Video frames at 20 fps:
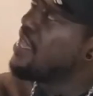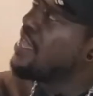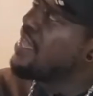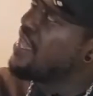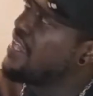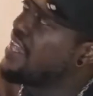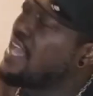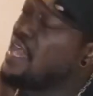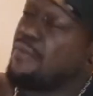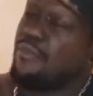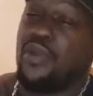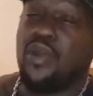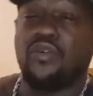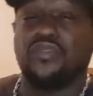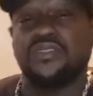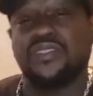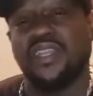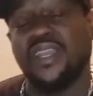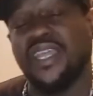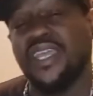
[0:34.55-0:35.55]
and I'll
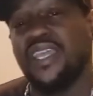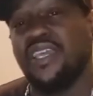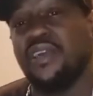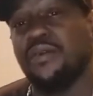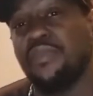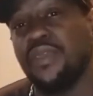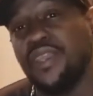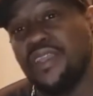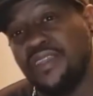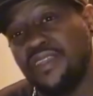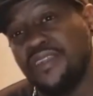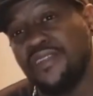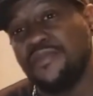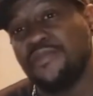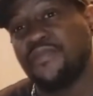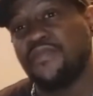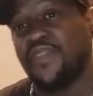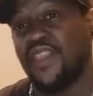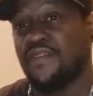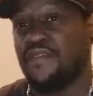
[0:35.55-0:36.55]
post a link up
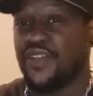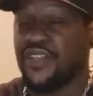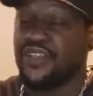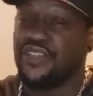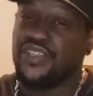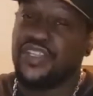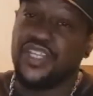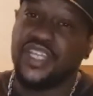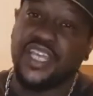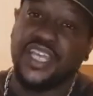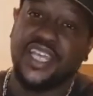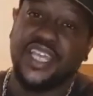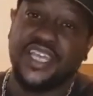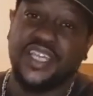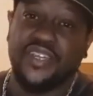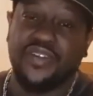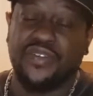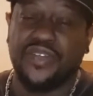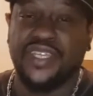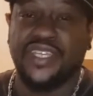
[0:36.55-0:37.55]
here for you to
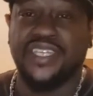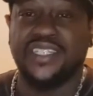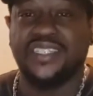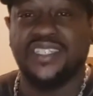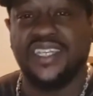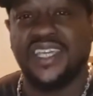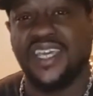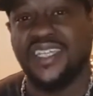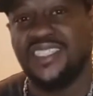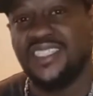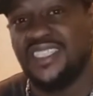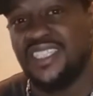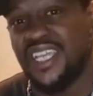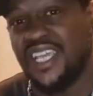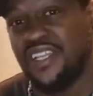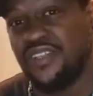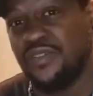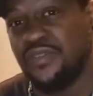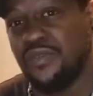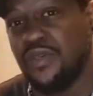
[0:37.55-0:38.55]
click on to get to that
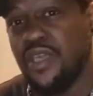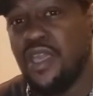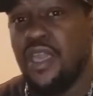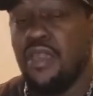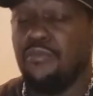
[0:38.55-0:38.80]
channel.